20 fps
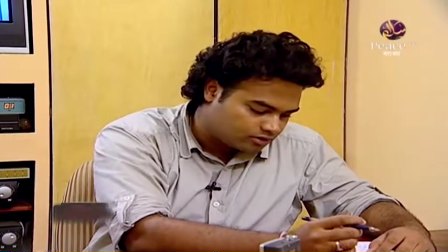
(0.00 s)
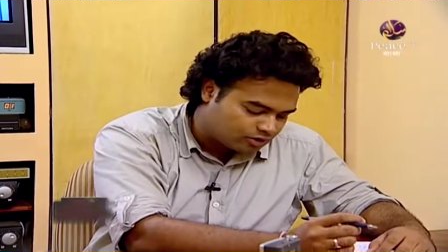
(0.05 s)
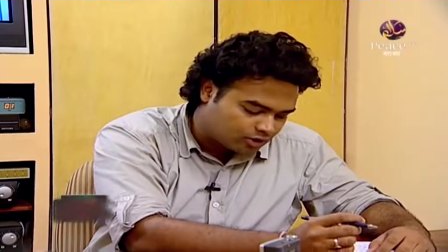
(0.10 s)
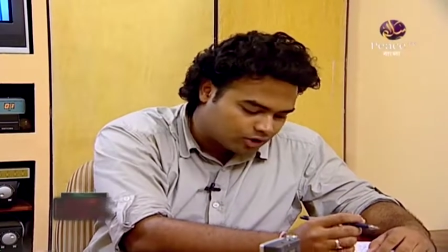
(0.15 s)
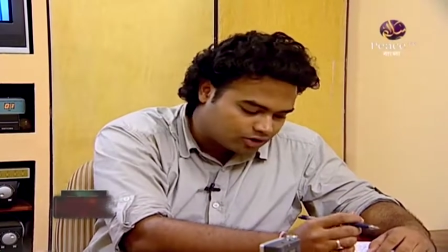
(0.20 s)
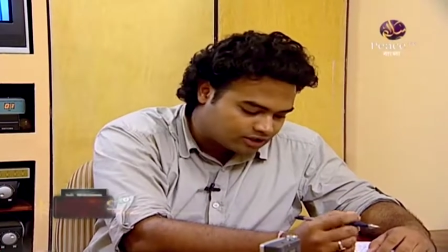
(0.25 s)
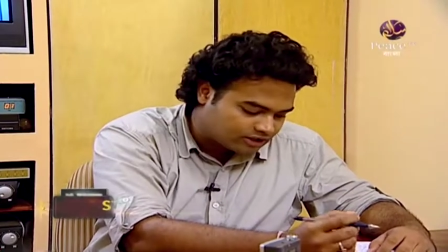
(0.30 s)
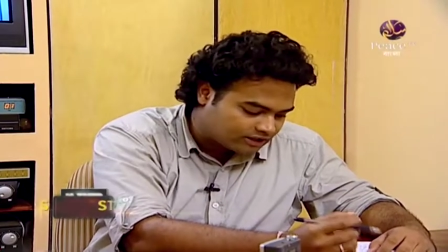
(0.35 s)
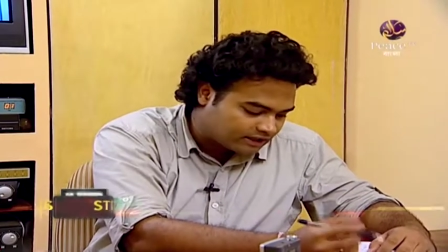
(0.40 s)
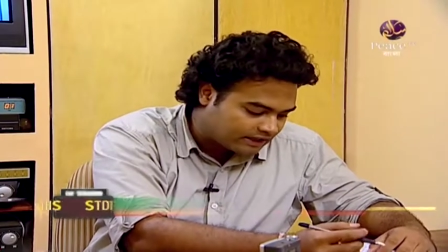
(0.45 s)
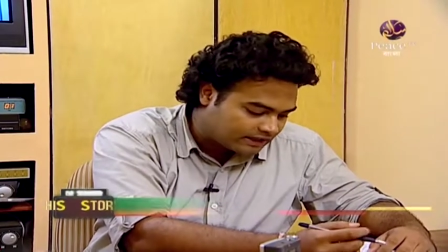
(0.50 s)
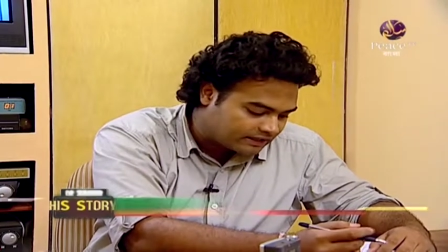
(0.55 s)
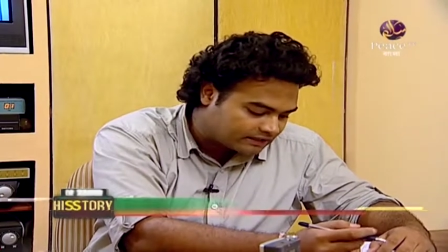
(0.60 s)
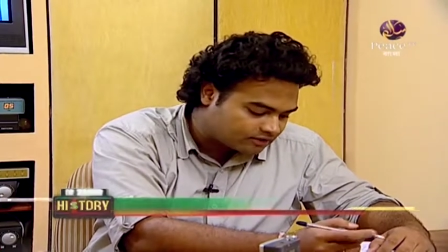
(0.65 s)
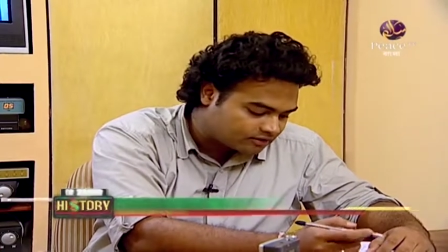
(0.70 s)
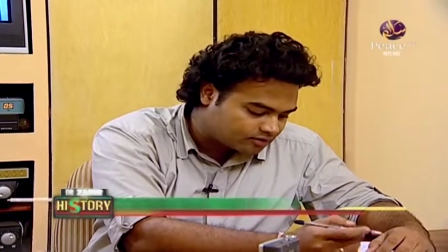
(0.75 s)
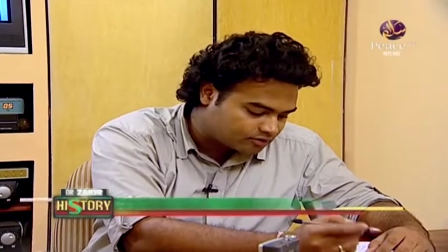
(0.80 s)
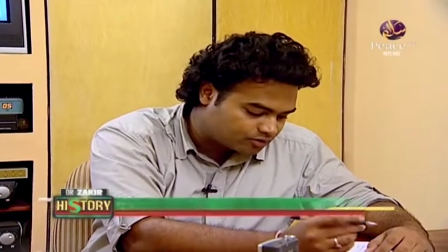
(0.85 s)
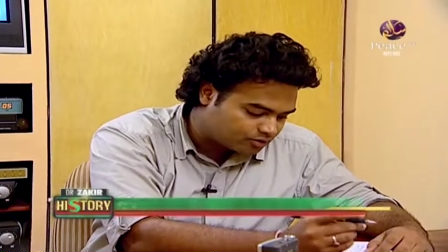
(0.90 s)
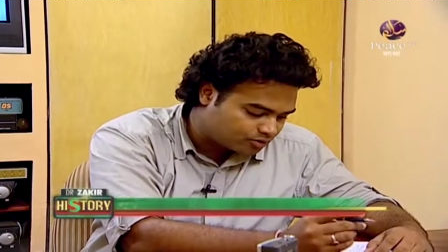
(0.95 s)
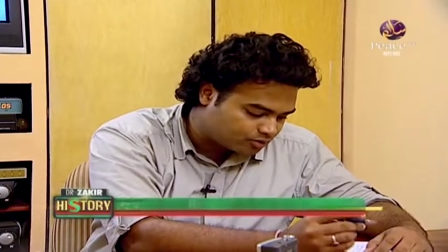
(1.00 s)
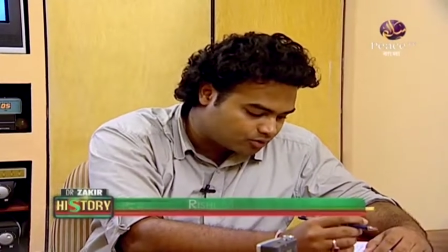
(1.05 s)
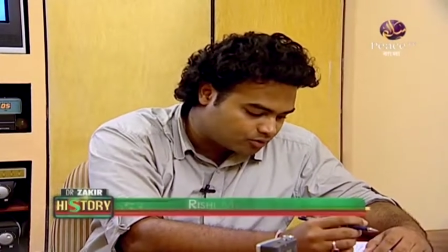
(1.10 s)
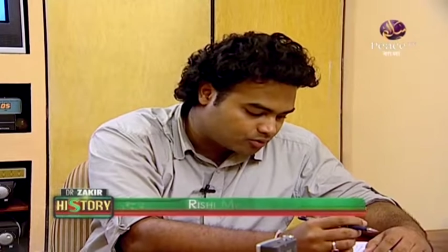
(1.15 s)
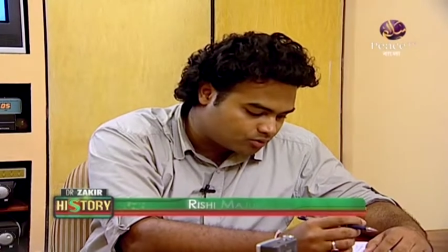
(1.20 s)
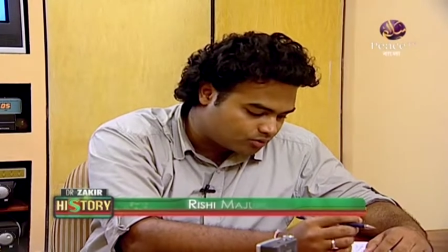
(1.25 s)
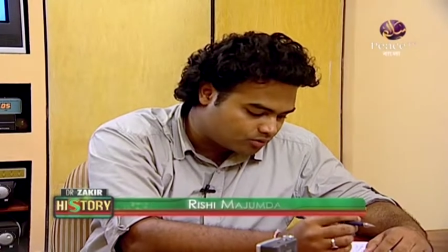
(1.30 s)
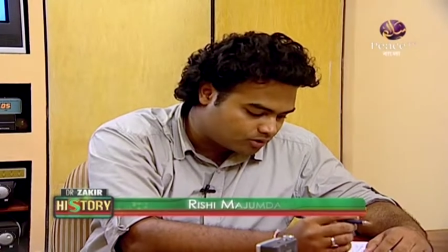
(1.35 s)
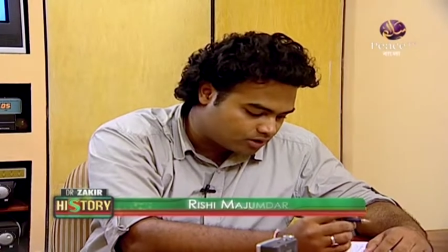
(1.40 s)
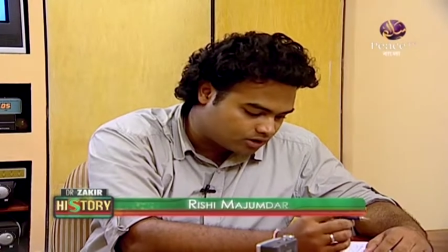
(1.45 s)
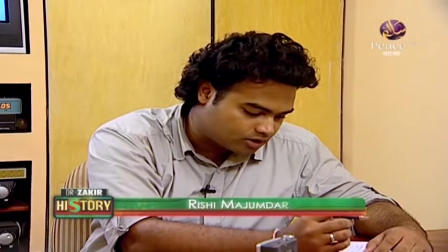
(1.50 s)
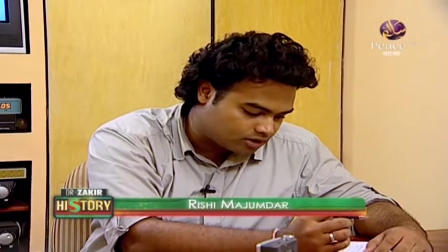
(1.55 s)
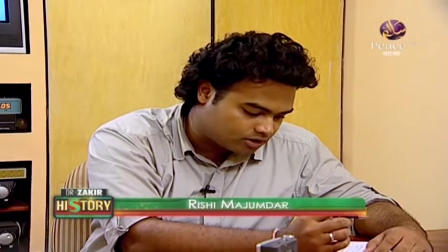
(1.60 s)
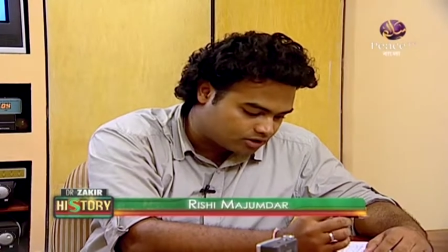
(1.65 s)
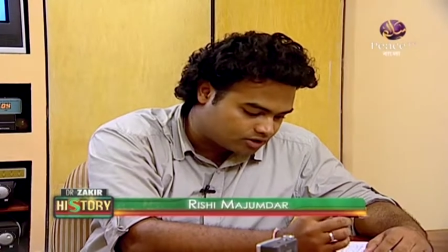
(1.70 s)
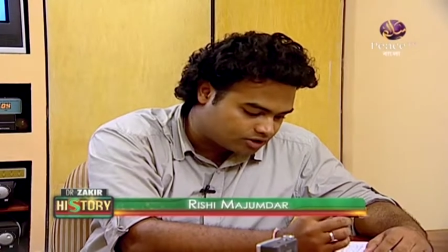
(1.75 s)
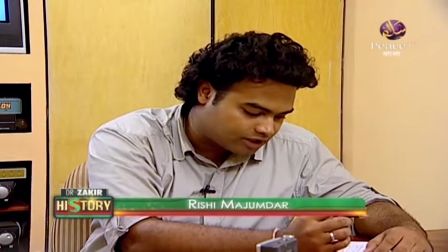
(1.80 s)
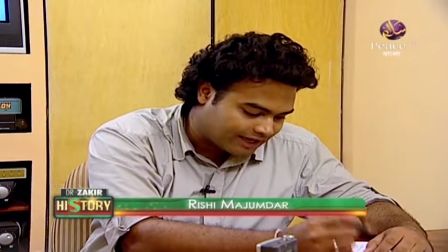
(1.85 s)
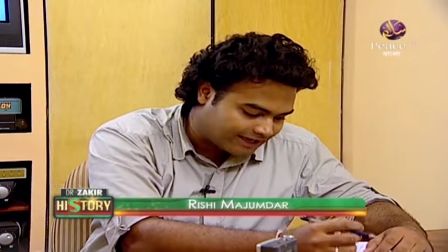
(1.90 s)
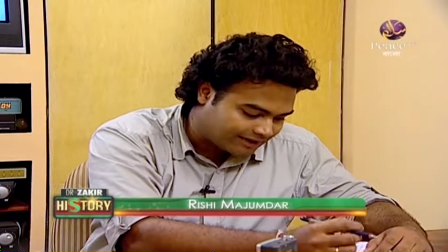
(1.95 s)
Dr. Naik, through
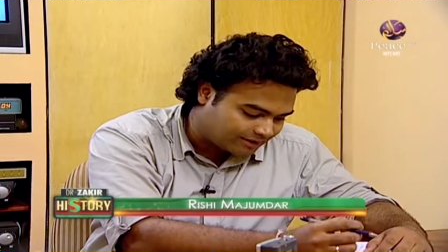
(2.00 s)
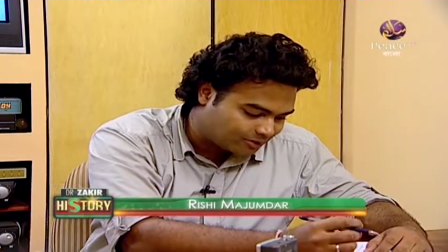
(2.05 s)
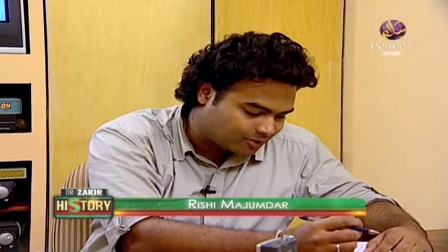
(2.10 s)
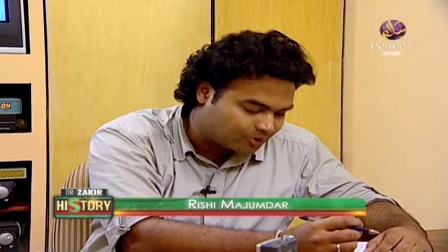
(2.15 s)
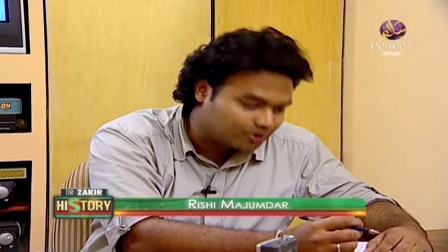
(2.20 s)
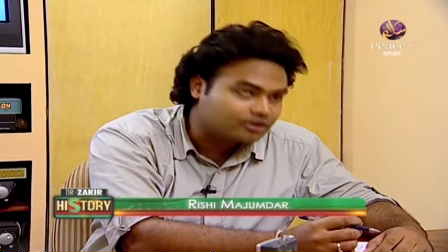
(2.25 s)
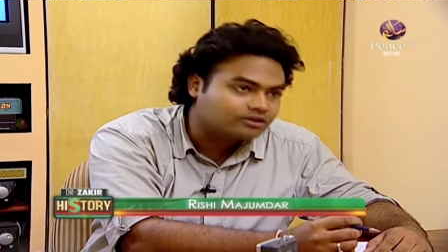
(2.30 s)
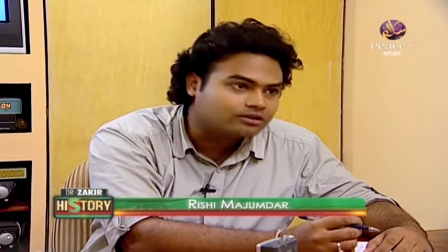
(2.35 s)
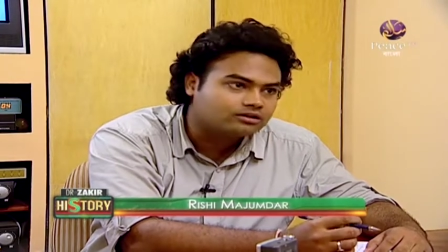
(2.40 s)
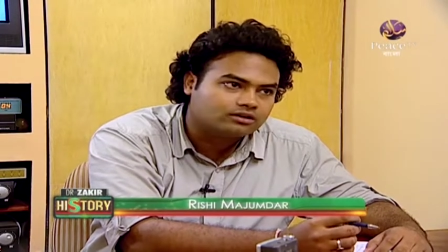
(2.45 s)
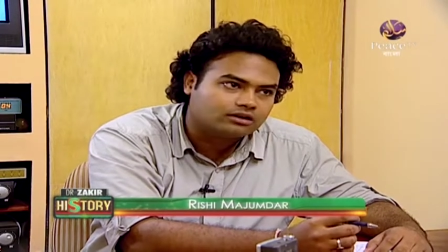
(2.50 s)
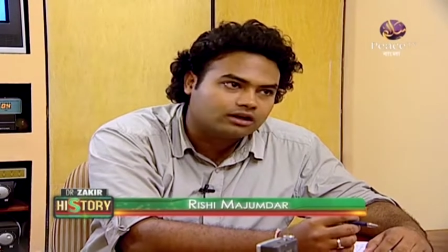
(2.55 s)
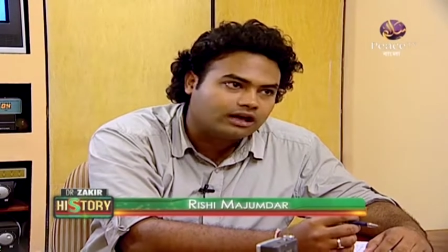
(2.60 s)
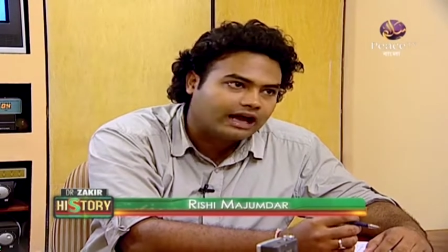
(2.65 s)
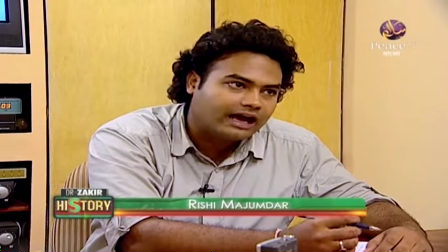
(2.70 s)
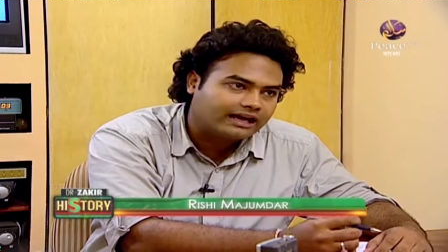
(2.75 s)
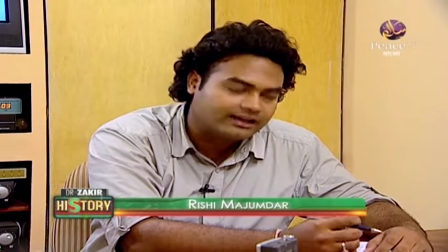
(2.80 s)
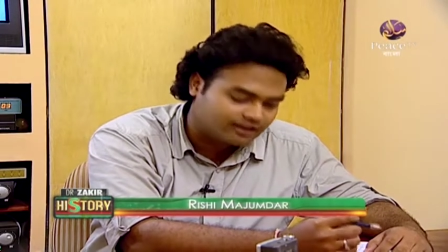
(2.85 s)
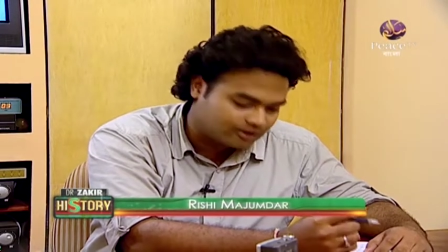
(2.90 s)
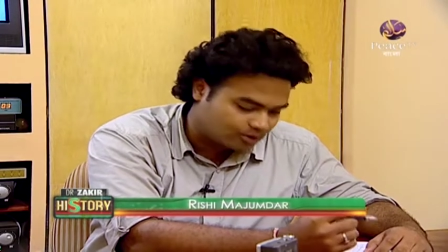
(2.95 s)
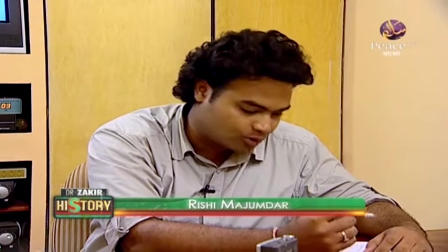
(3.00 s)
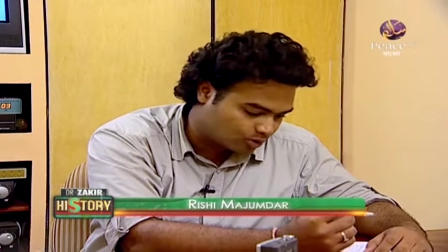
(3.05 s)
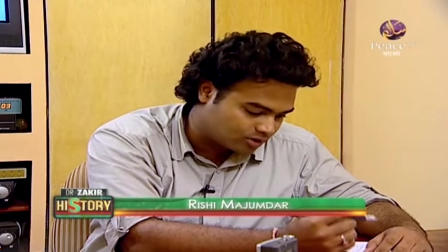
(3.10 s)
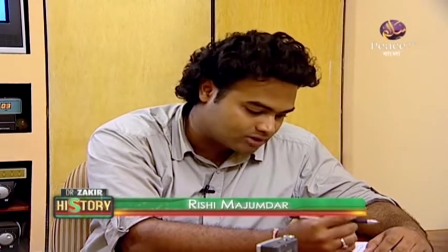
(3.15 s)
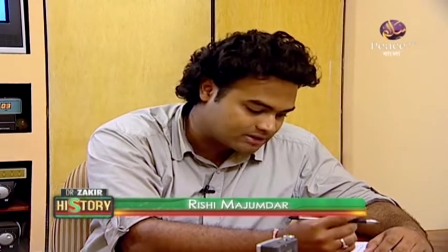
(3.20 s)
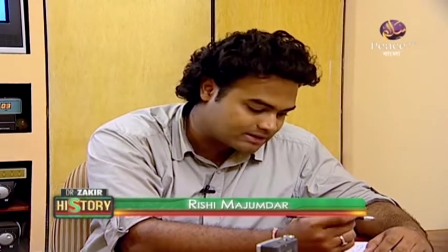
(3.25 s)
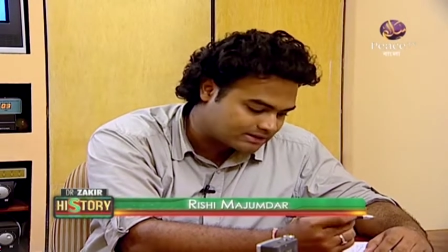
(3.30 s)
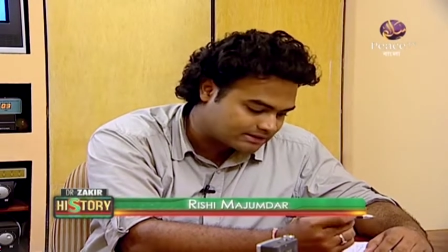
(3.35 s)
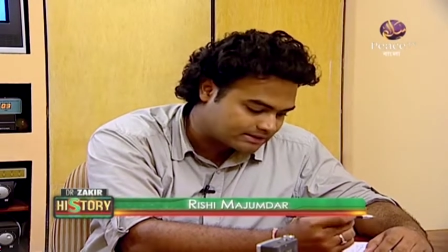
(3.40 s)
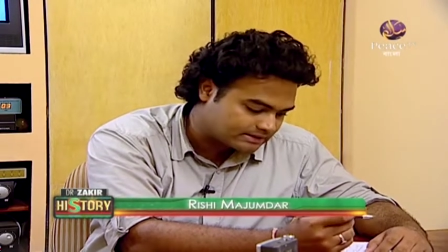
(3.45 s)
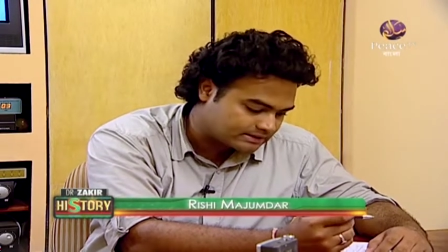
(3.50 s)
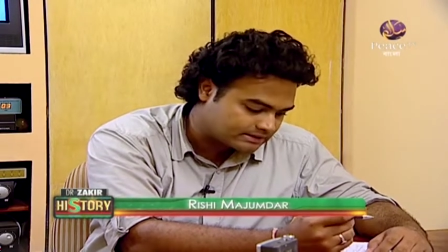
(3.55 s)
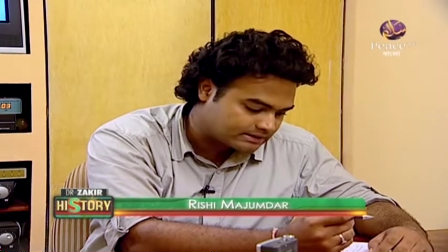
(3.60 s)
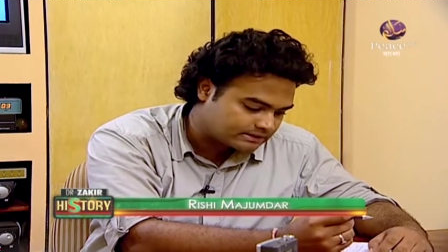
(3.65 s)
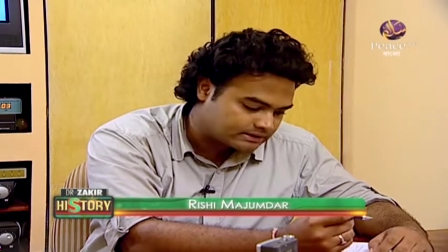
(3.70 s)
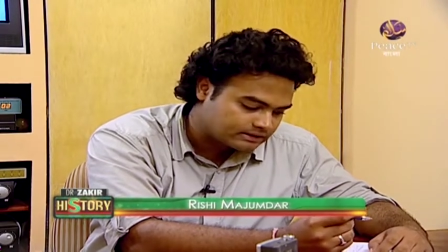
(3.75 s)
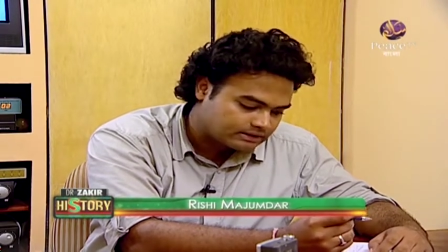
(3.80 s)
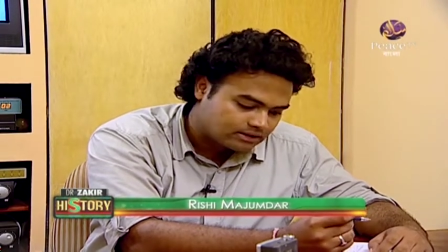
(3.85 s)
uh, childhood and adolescence,